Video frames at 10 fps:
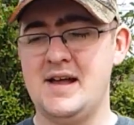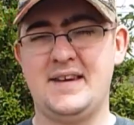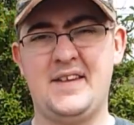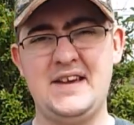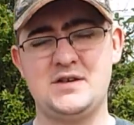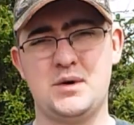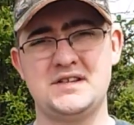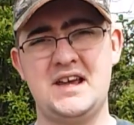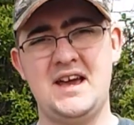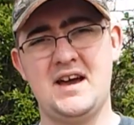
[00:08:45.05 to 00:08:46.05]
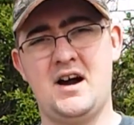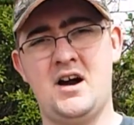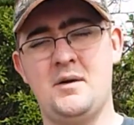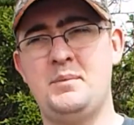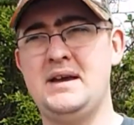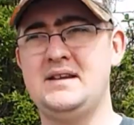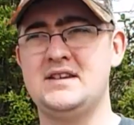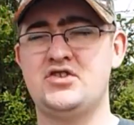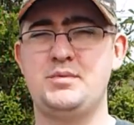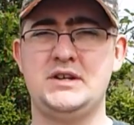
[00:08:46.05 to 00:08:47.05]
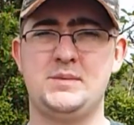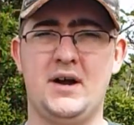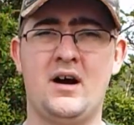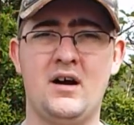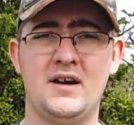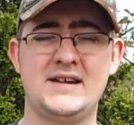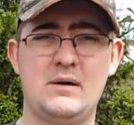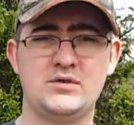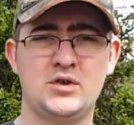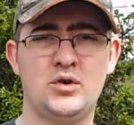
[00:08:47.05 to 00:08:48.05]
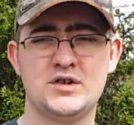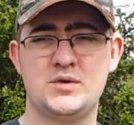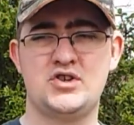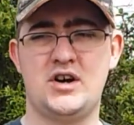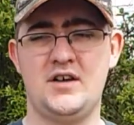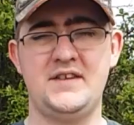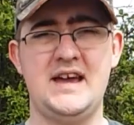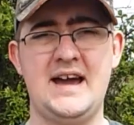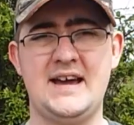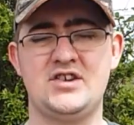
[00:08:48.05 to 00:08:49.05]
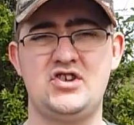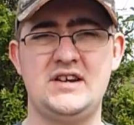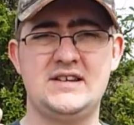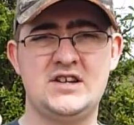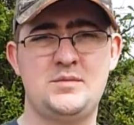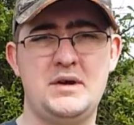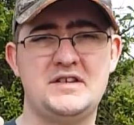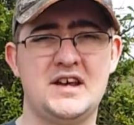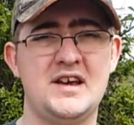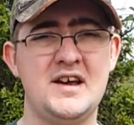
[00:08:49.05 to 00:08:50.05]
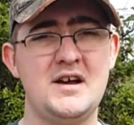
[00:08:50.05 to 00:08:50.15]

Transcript: Now these ones here are being distributed by Highland Outdoors, which are the ASG distributor.